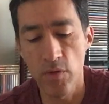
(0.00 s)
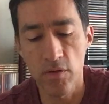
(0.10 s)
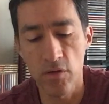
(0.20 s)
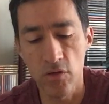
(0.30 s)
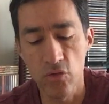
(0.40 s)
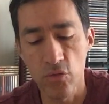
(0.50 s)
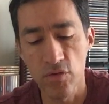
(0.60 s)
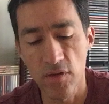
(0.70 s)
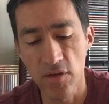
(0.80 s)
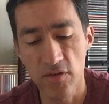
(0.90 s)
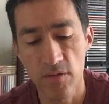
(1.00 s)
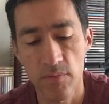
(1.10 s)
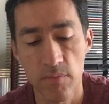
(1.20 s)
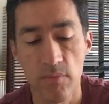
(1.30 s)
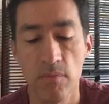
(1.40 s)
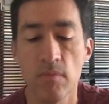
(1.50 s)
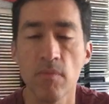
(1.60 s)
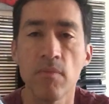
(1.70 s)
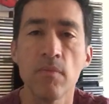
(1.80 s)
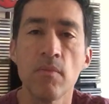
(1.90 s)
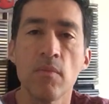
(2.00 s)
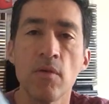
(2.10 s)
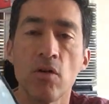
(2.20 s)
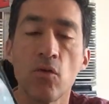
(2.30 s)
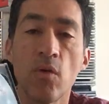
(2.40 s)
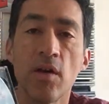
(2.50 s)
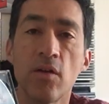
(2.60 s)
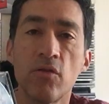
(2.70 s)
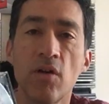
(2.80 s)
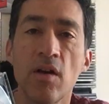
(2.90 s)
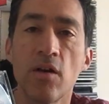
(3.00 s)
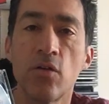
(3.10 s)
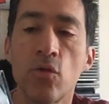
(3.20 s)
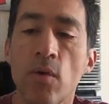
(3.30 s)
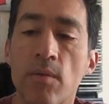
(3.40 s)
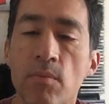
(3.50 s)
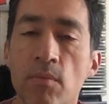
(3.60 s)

with two CDs. Really good one.